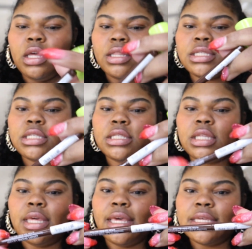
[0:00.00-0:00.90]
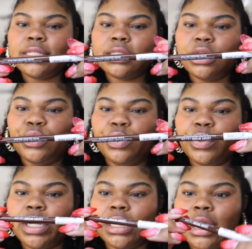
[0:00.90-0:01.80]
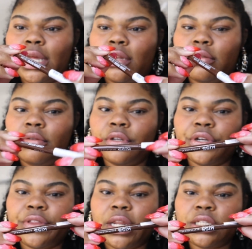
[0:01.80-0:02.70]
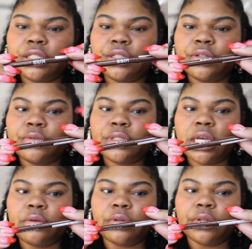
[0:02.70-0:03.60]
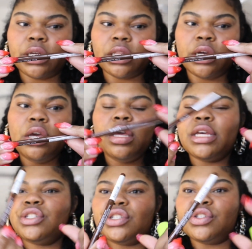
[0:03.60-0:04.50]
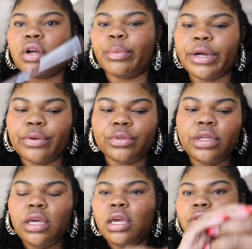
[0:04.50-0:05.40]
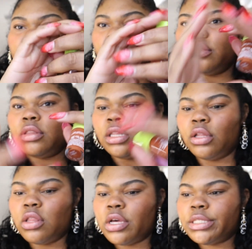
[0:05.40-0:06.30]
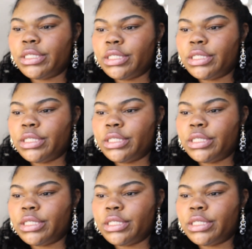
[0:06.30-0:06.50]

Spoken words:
This is the Kiss New York liner that I just used. I don't know the color. It's just dark brown. And then the gloss,